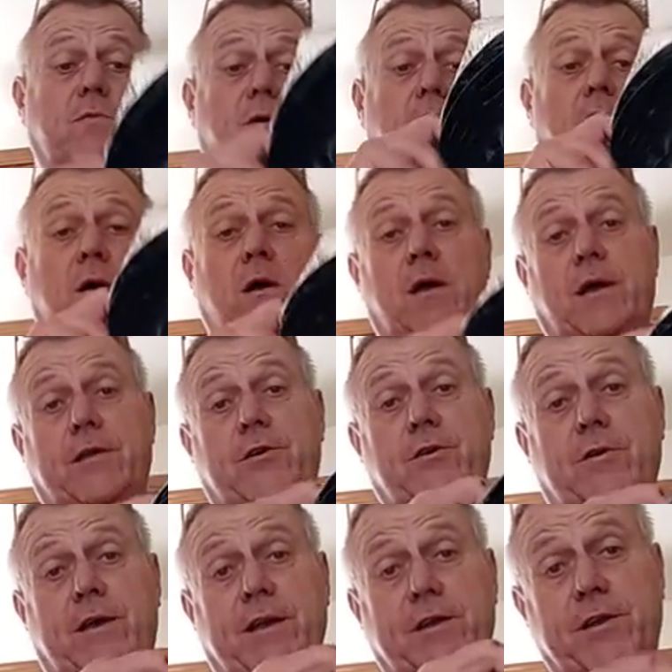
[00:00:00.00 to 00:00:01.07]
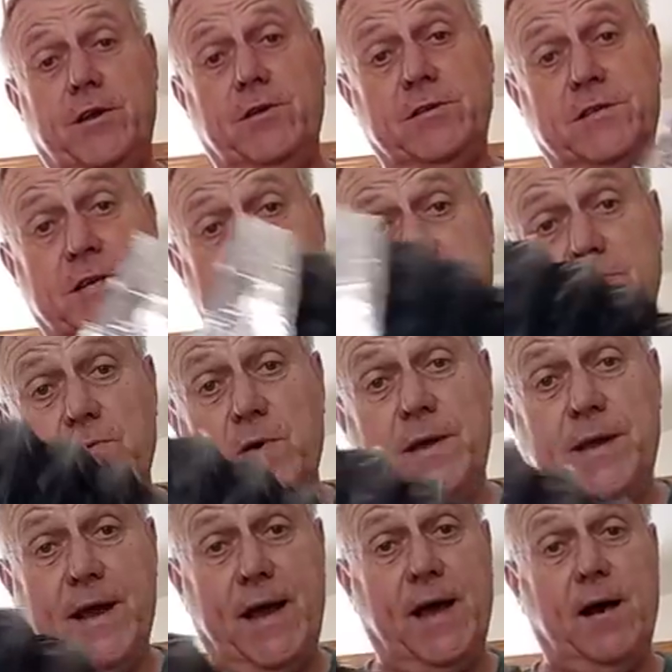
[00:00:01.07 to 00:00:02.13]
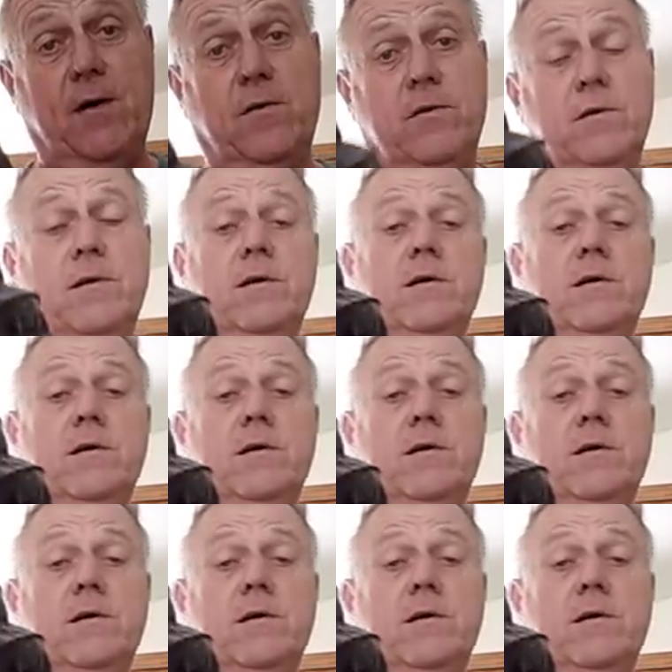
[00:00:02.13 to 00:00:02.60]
Well, you can use this one now